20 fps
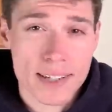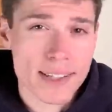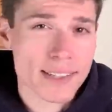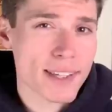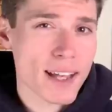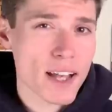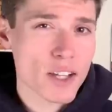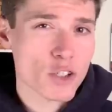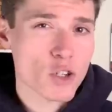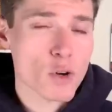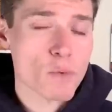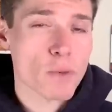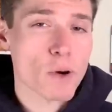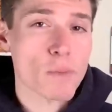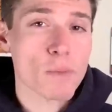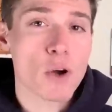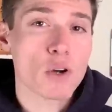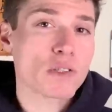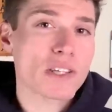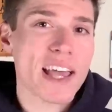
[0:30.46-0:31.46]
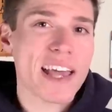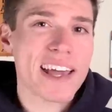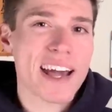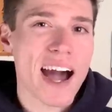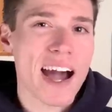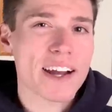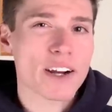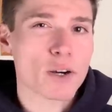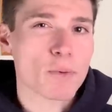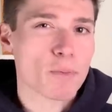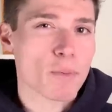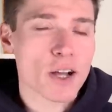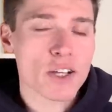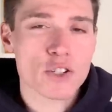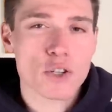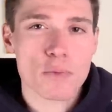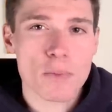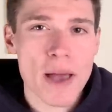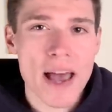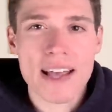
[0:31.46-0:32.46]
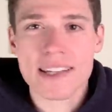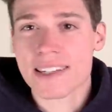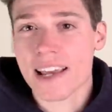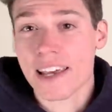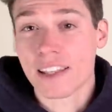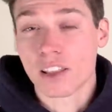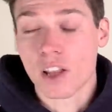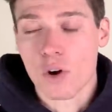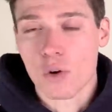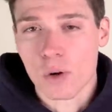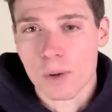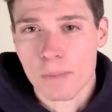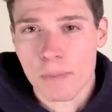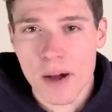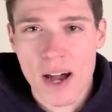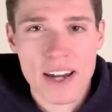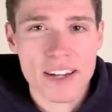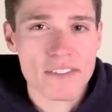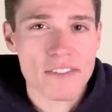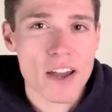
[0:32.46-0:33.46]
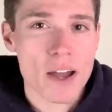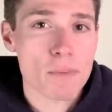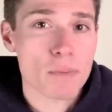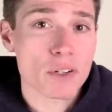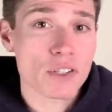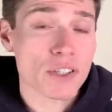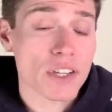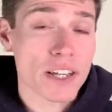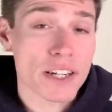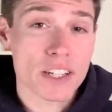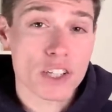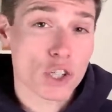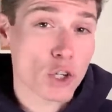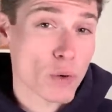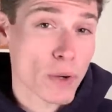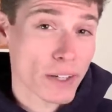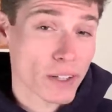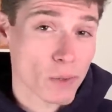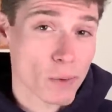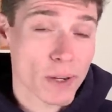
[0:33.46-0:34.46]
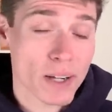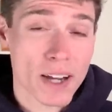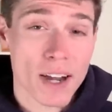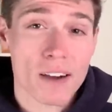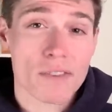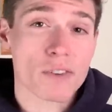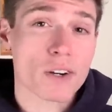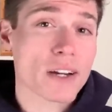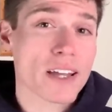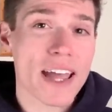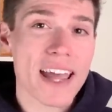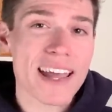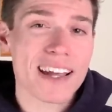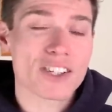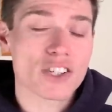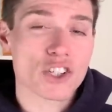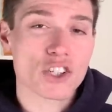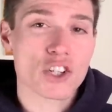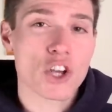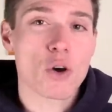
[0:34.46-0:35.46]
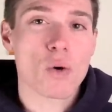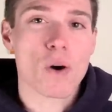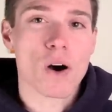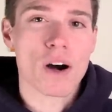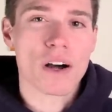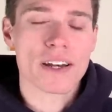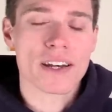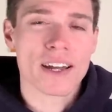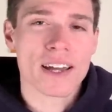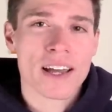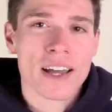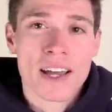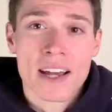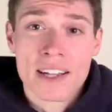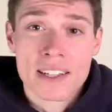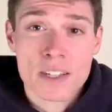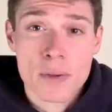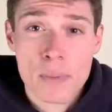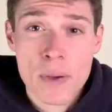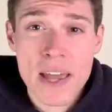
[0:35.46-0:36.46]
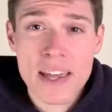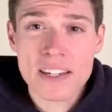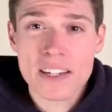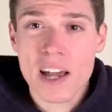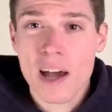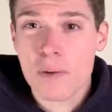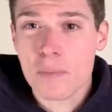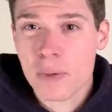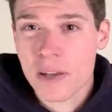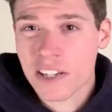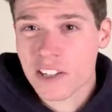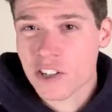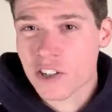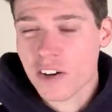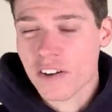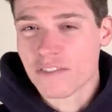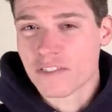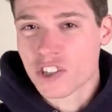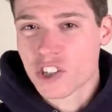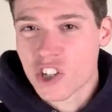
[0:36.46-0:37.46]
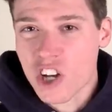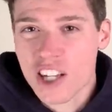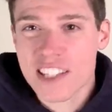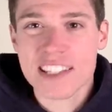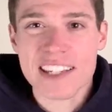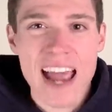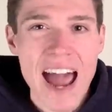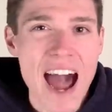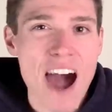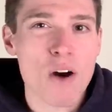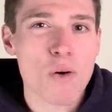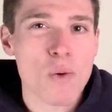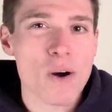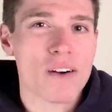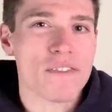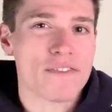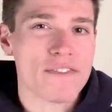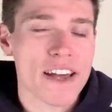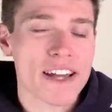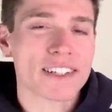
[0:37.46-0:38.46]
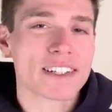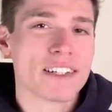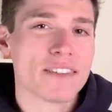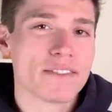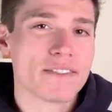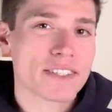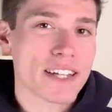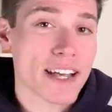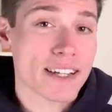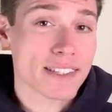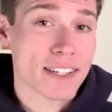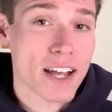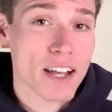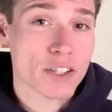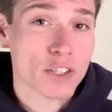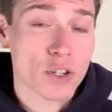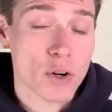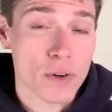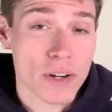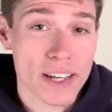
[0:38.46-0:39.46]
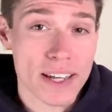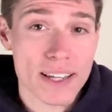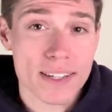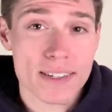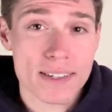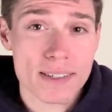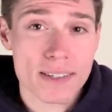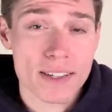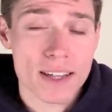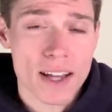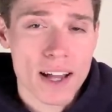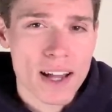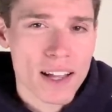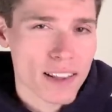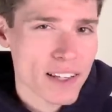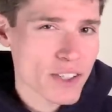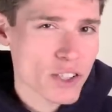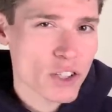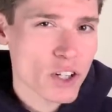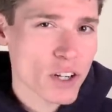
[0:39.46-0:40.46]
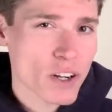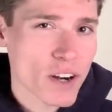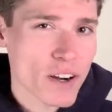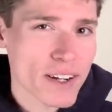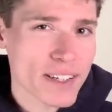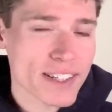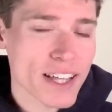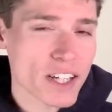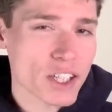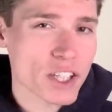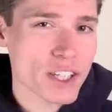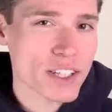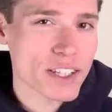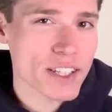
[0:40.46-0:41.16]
Testosterone promotes a higher muscle mass, a lower body fat percentage, quicker recovery, and so on. To paint a picture of just how effective testosterone is, let's turn our attention